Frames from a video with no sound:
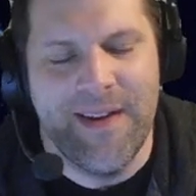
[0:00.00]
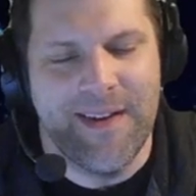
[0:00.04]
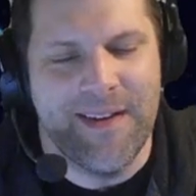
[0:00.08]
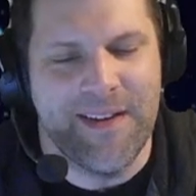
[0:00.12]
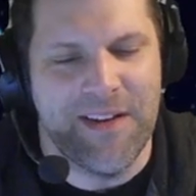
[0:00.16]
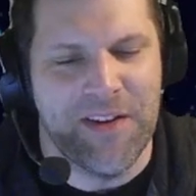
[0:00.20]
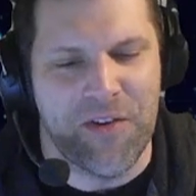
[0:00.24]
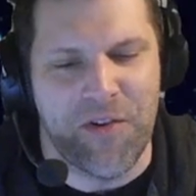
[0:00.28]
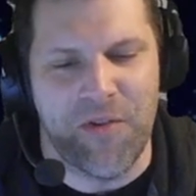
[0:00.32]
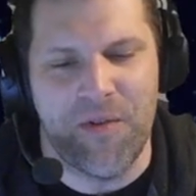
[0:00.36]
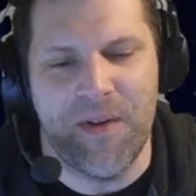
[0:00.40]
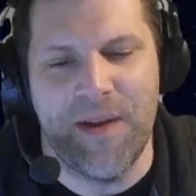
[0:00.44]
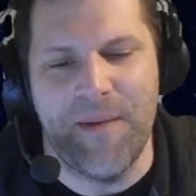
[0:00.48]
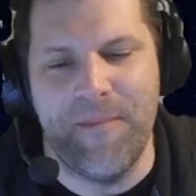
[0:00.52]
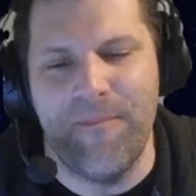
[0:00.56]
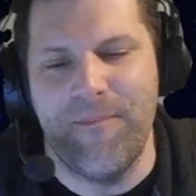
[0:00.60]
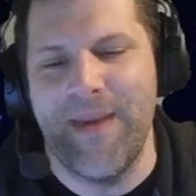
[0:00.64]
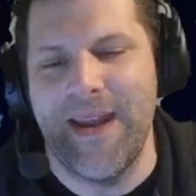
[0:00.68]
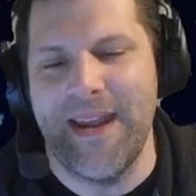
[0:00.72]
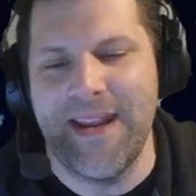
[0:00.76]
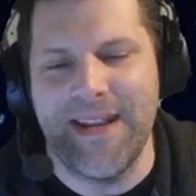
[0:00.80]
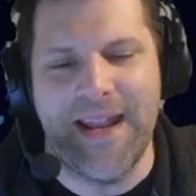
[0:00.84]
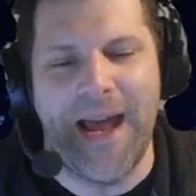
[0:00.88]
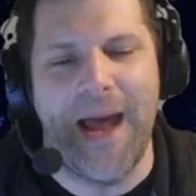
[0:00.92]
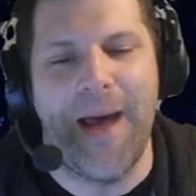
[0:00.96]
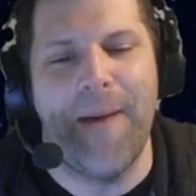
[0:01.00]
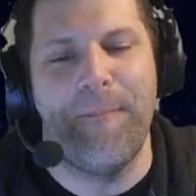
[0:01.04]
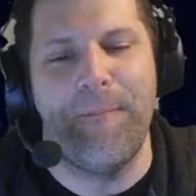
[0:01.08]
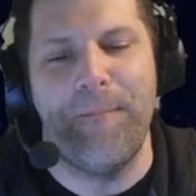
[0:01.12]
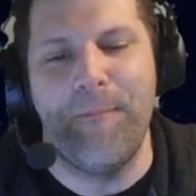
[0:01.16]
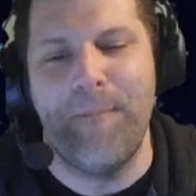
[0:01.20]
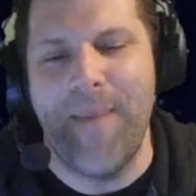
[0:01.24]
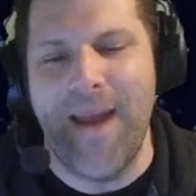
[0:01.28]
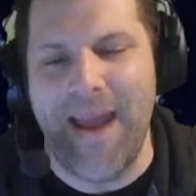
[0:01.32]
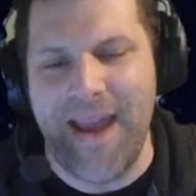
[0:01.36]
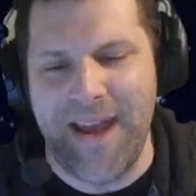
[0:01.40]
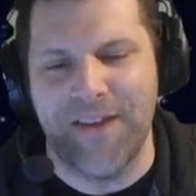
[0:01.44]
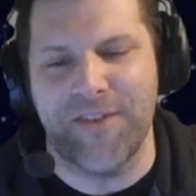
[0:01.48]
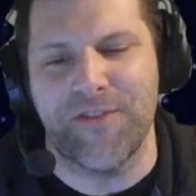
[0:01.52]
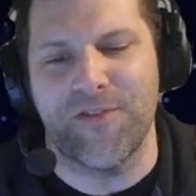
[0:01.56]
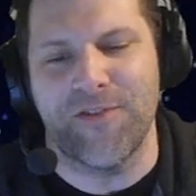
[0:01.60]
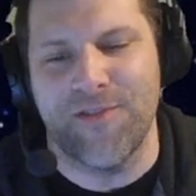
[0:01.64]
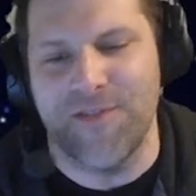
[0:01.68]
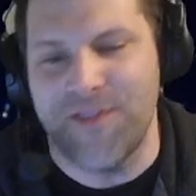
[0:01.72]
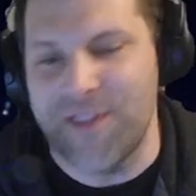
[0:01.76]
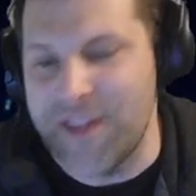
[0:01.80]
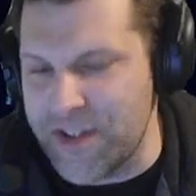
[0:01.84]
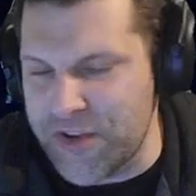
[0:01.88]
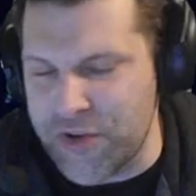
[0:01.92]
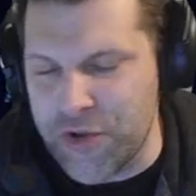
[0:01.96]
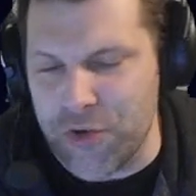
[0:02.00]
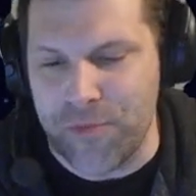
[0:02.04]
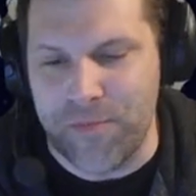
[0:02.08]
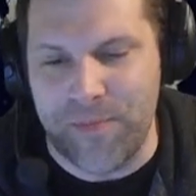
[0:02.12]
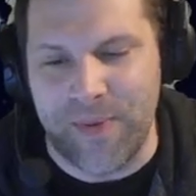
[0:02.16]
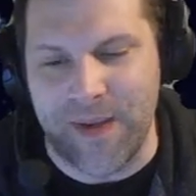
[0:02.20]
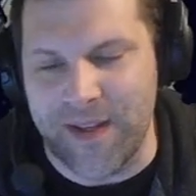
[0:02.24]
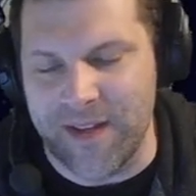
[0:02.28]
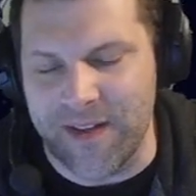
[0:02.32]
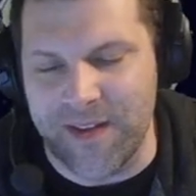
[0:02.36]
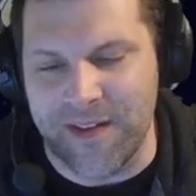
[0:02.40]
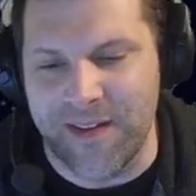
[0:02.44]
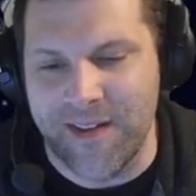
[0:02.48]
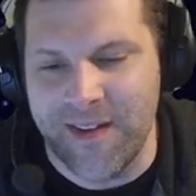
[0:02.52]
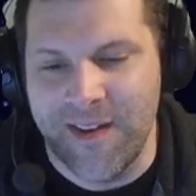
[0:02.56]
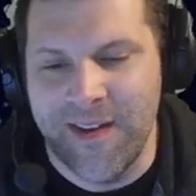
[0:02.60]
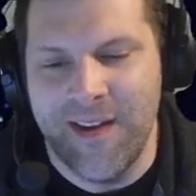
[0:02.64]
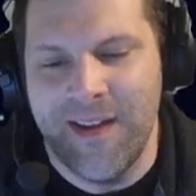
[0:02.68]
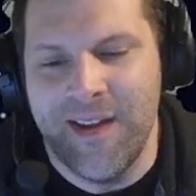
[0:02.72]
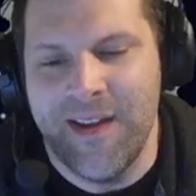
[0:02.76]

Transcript: You know, it may not matter that they're pinned.